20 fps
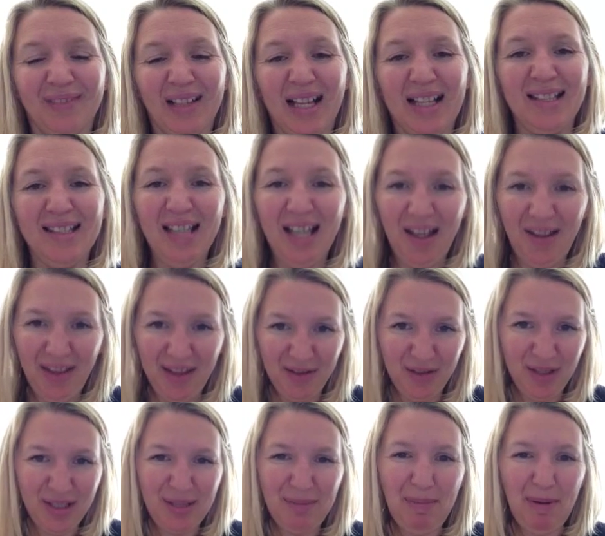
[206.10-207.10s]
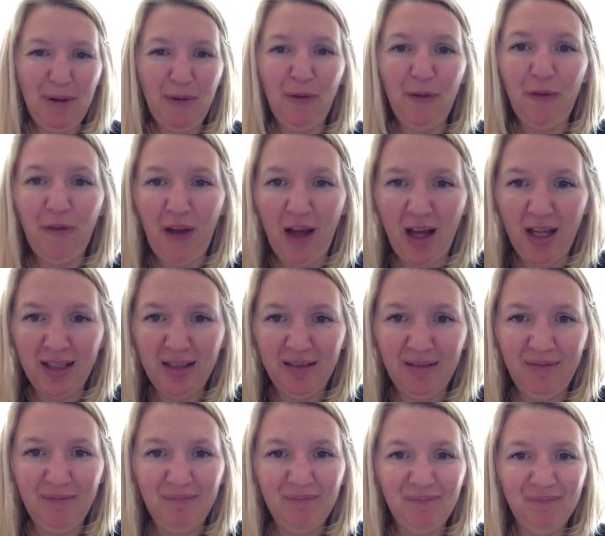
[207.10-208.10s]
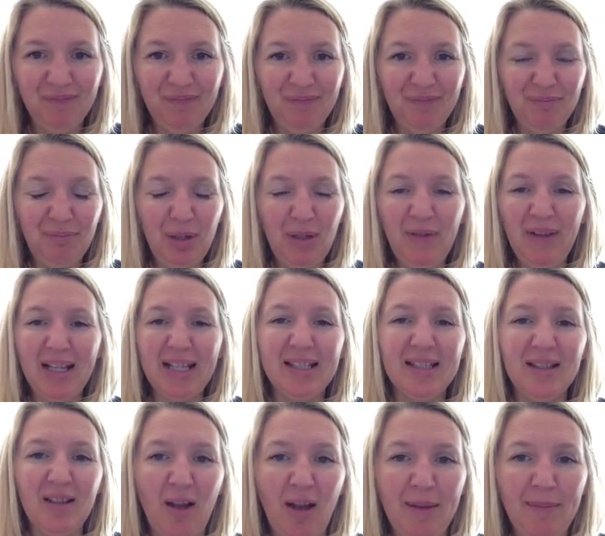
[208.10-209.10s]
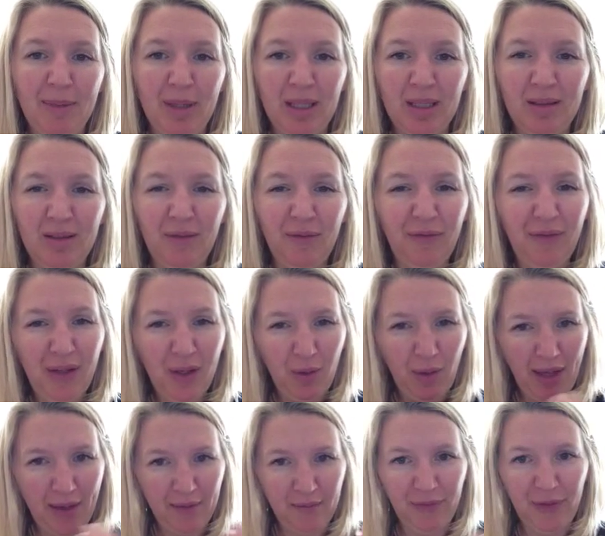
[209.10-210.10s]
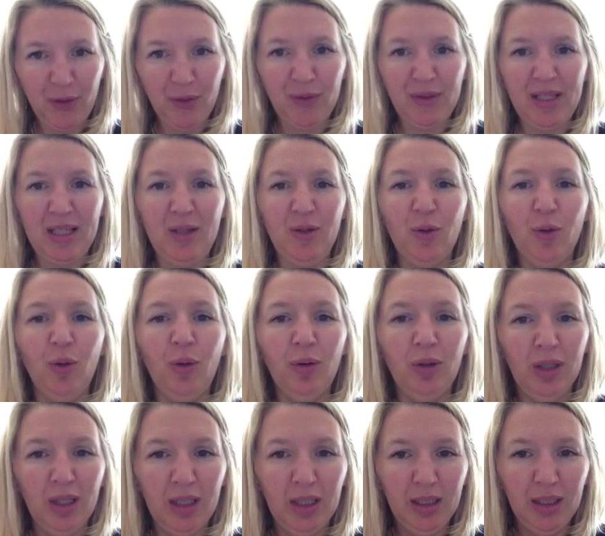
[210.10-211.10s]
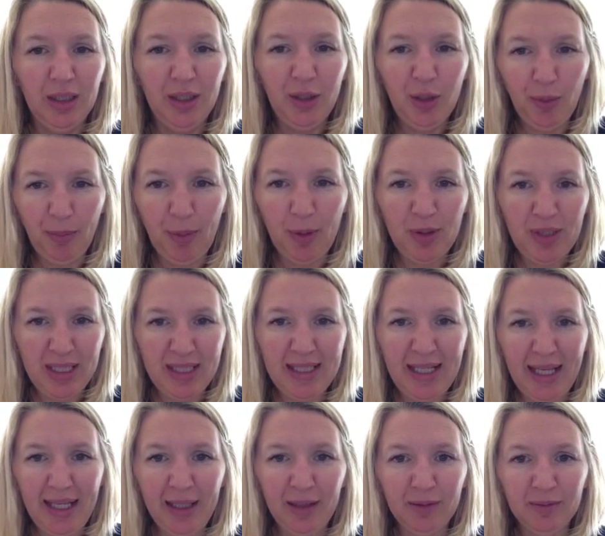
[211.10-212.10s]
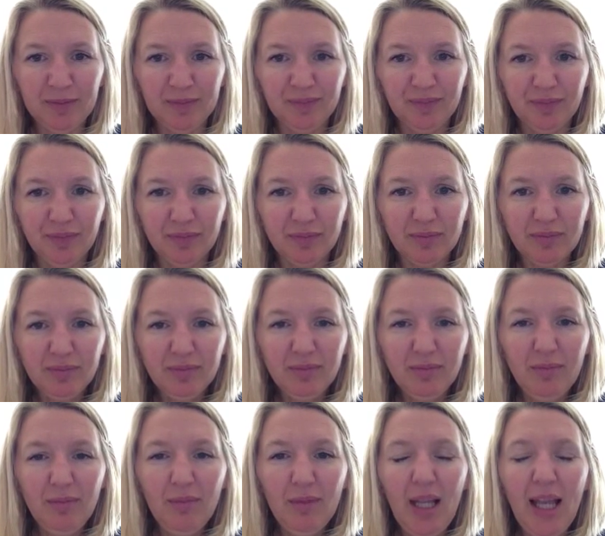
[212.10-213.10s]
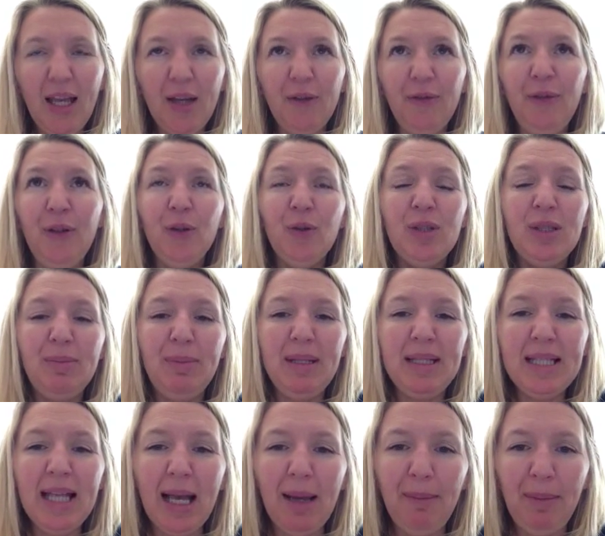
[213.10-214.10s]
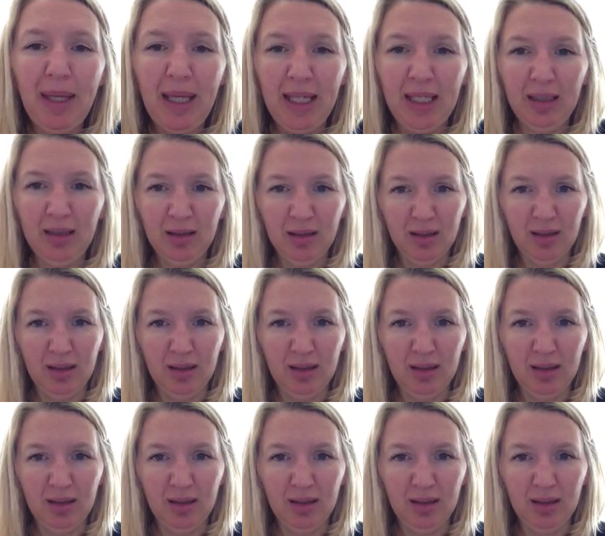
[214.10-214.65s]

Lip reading: So that's just a bit of fun, bit of excitement. Feel how it feels in your body now, how it feels to be tapping